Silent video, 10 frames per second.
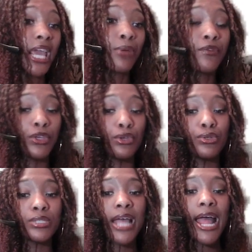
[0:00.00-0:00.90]
and
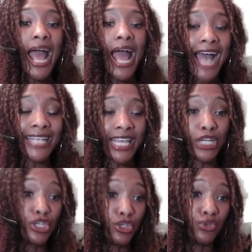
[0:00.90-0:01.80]
reviews as
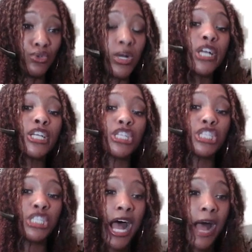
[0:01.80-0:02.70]
a new
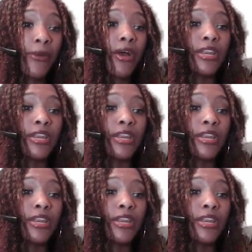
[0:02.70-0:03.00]
shop.